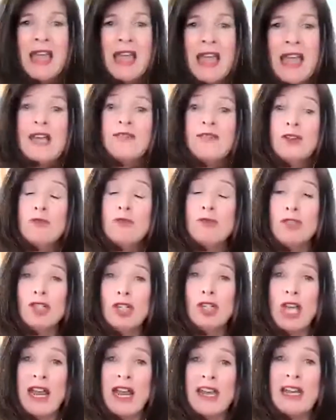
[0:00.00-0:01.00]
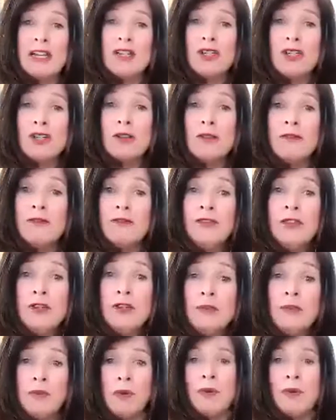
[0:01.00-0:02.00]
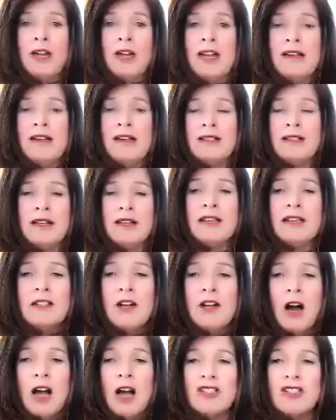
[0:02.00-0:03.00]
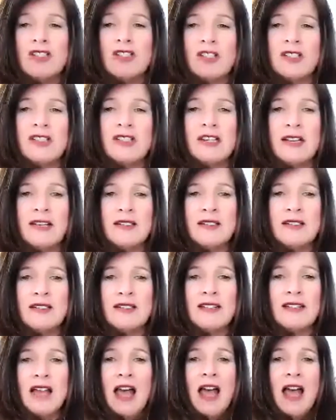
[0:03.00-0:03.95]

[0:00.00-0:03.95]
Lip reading: If you change your viewpoint in consciousness,